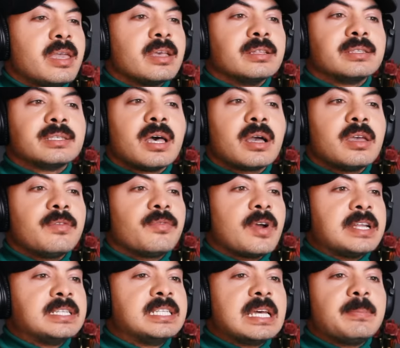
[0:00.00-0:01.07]
Kentucky
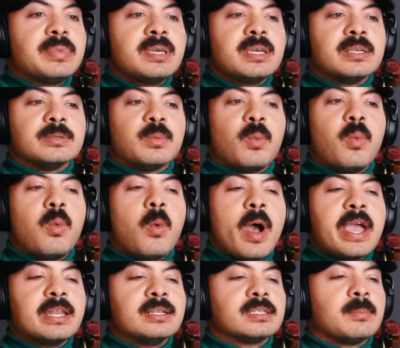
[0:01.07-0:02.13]
Fried Debbie is
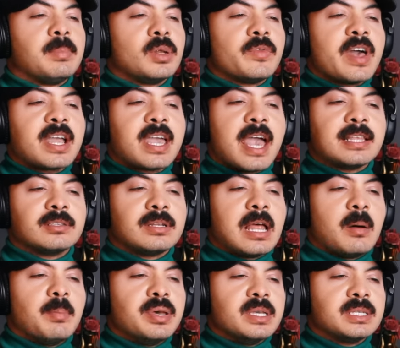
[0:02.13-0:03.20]
waiting to blow that candle
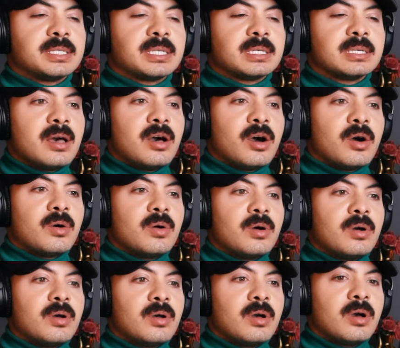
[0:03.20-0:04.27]
out, bitch. Uh-oh.
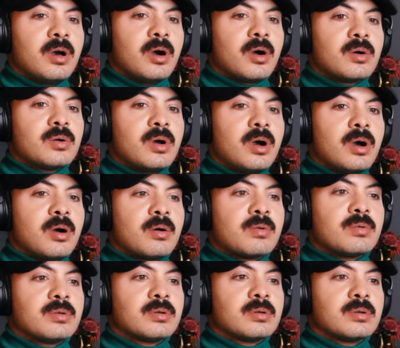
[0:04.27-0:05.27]
Uh-oh. Uh-oh.